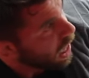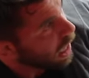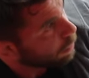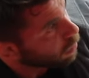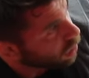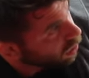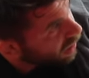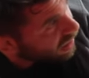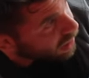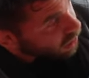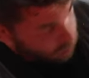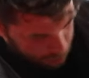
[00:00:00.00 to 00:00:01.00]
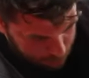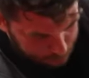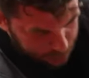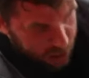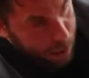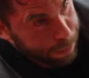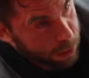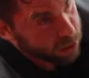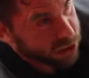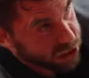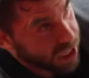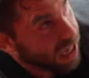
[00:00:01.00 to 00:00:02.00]
and I'm gonna like put it up here on
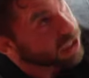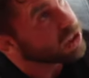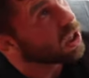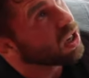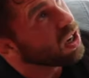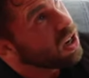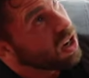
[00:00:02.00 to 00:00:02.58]
his chest,